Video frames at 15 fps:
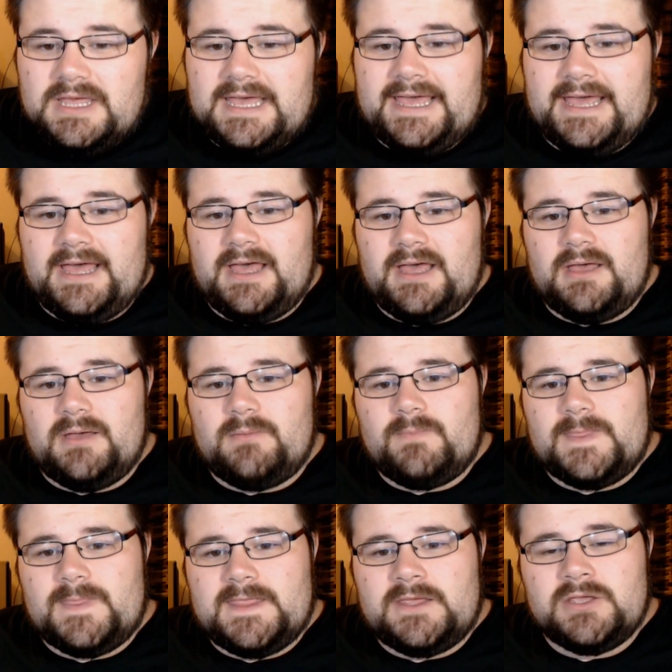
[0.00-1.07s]

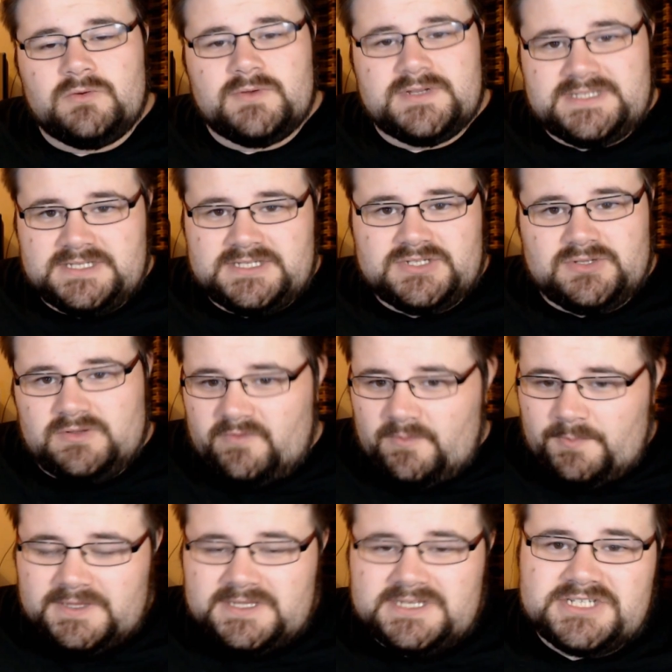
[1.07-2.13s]
who is the son of a
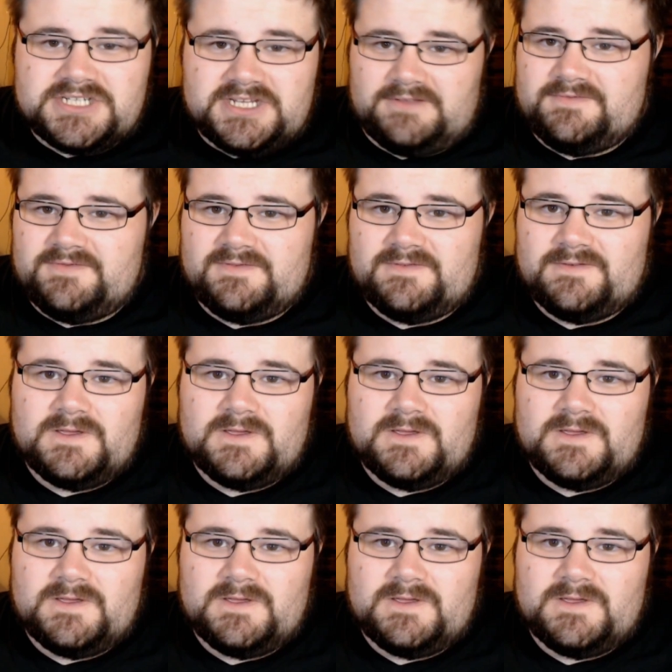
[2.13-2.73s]
police chief.